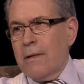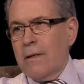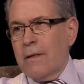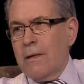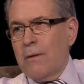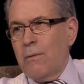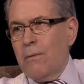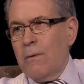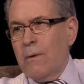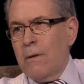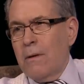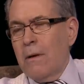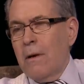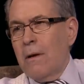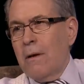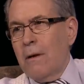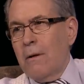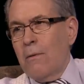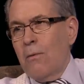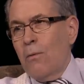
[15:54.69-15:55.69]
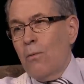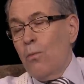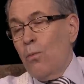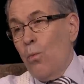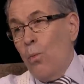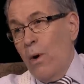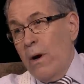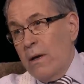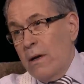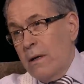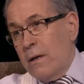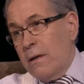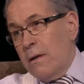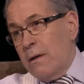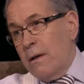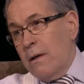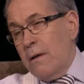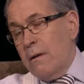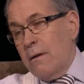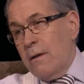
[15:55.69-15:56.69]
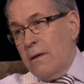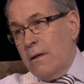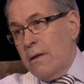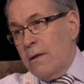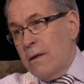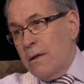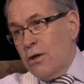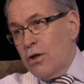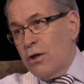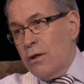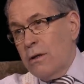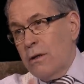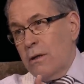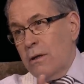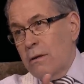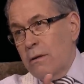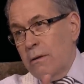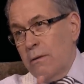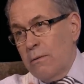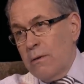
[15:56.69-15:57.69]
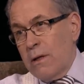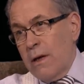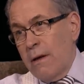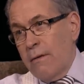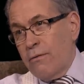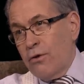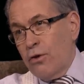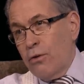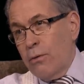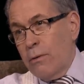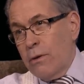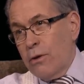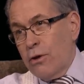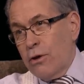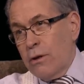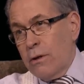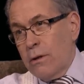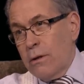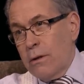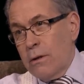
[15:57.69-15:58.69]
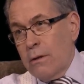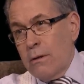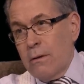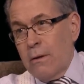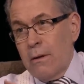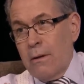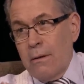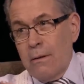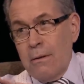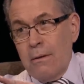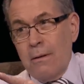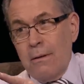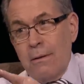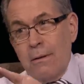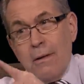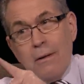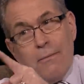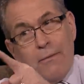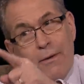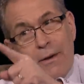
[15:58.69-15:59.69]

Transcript: there was a Broadway show. Wait, in, addition, you know, he was half Jewish, so you know. I you yeah,